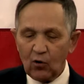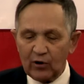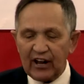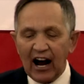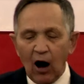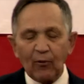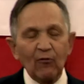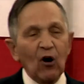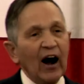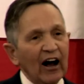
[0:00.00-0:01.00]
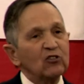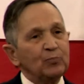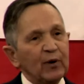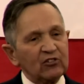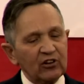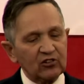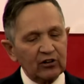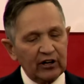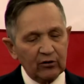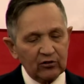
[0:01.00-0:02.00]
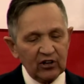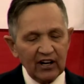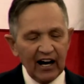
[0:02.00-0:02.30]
with the help of Ohio's business leaders.